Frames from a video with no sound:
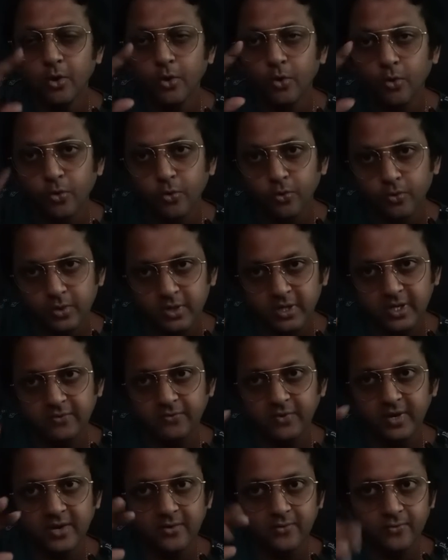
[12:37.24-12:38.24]
Only
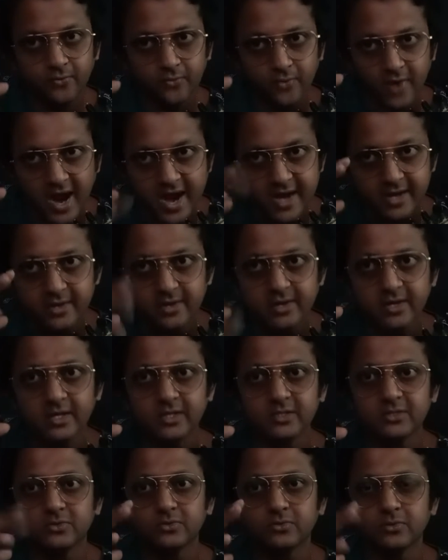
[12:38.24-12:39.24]
when right
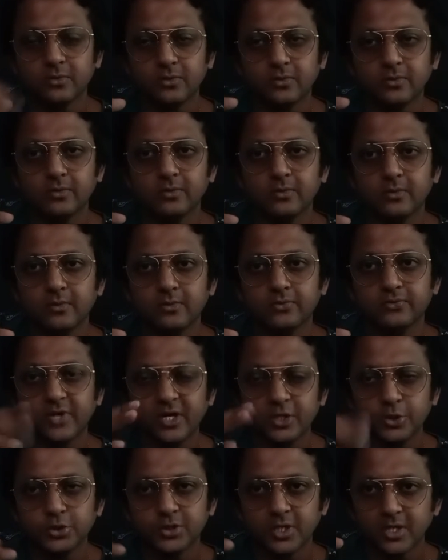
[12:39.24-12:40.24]
does
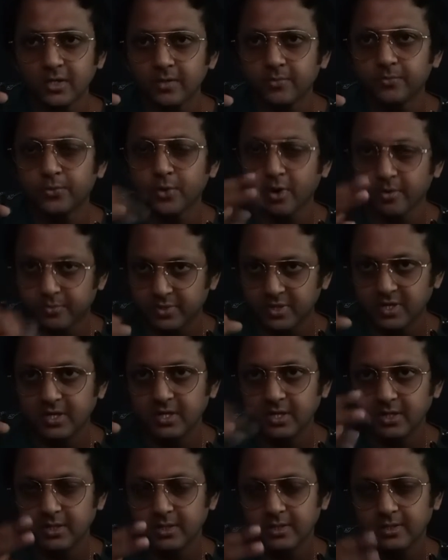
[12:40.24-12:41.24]
function
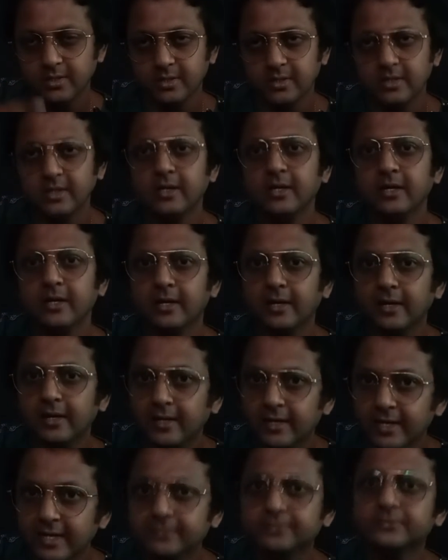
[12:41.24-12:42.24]
properly,
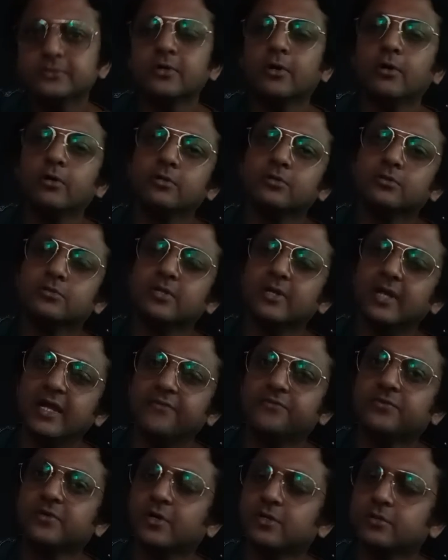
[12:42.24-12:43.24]
left
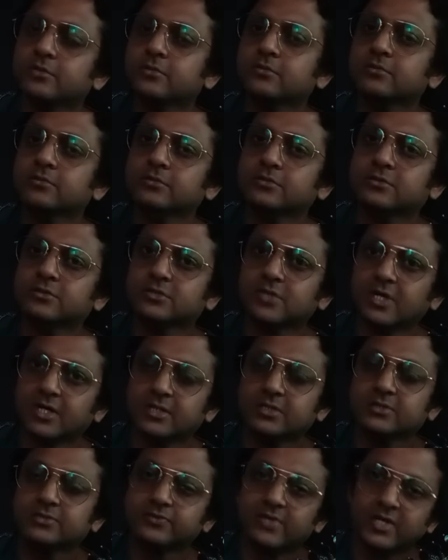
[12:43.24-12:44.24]
also
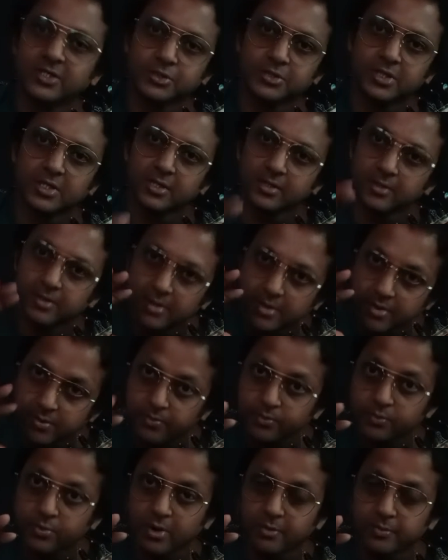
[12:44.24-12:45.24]
starts functioning
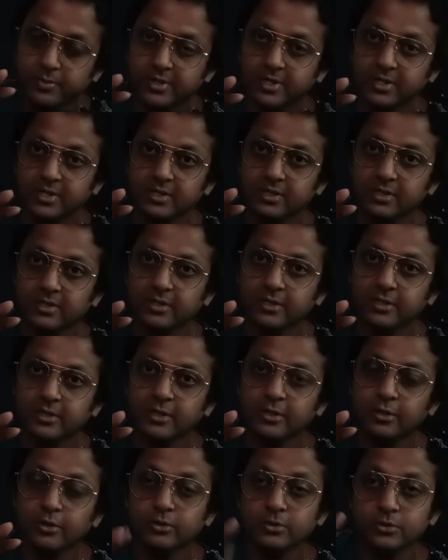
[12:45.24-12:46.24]
properly.
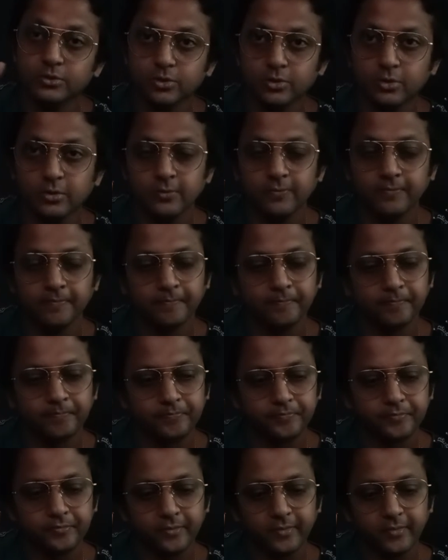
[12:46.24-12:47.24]
So
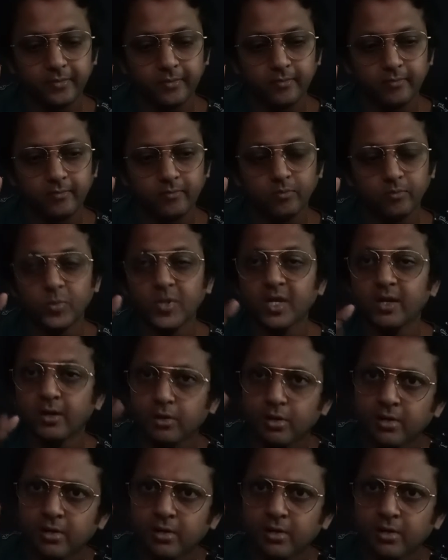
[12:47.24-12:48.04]
there are a